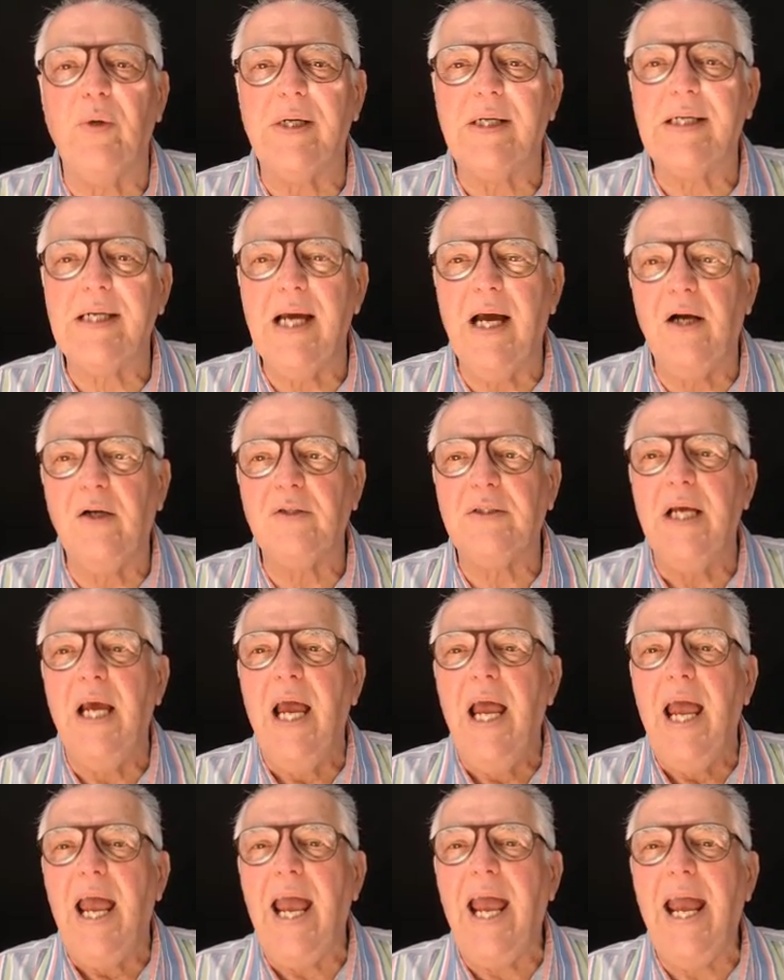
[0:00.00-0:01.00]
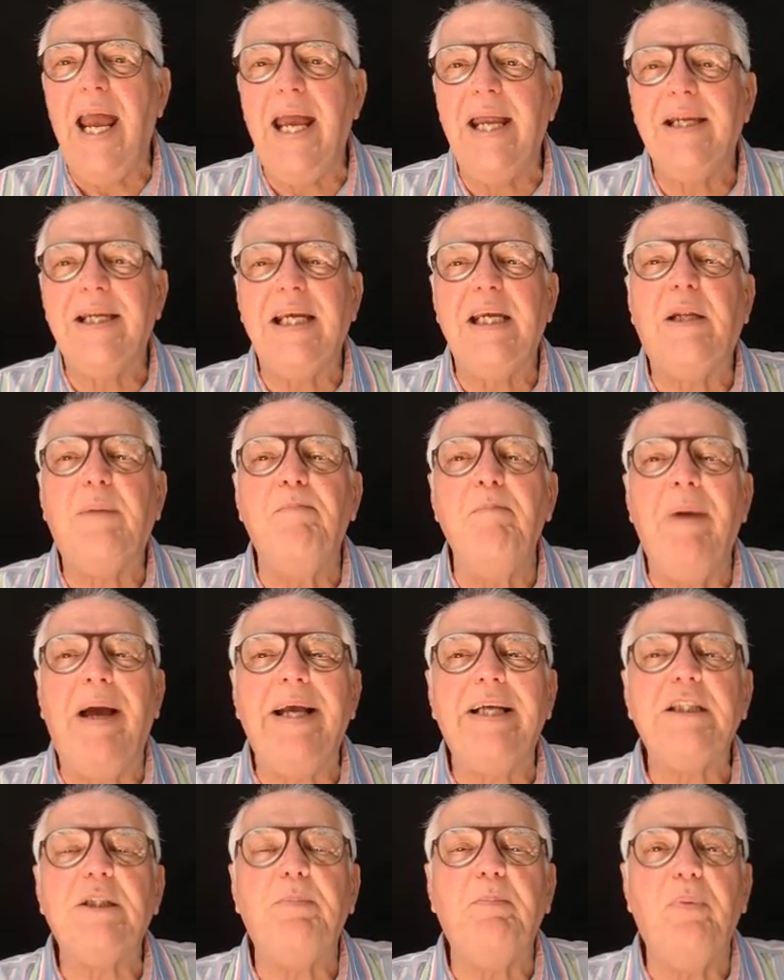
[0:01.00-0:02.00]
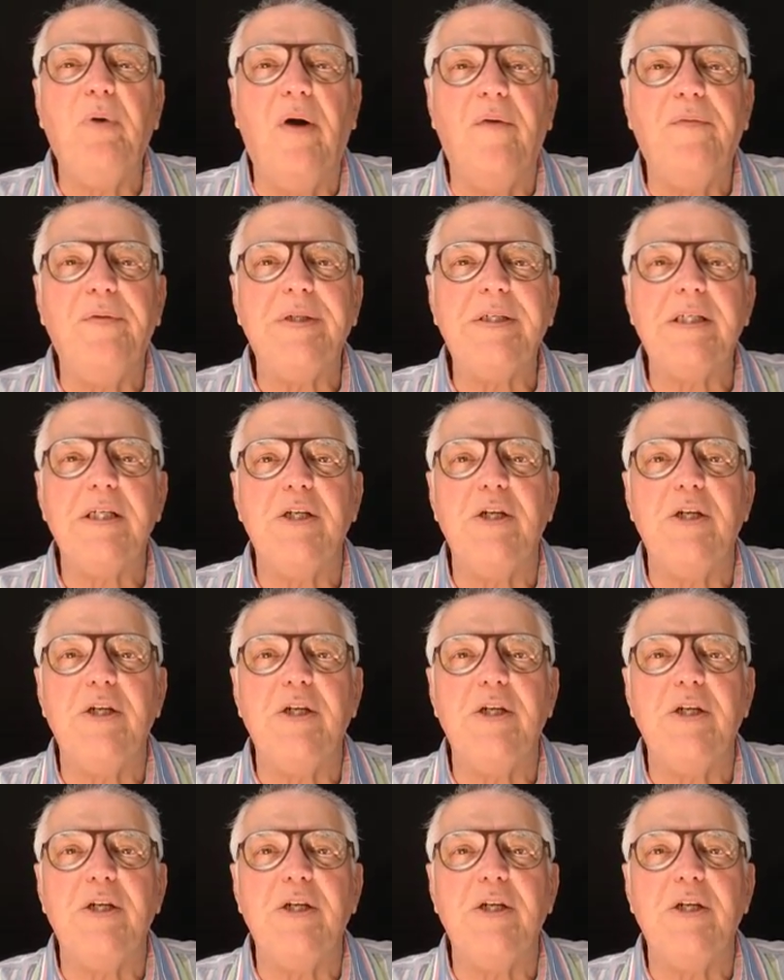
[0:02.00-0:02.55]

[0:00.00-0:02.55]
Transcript: account, and it makes profit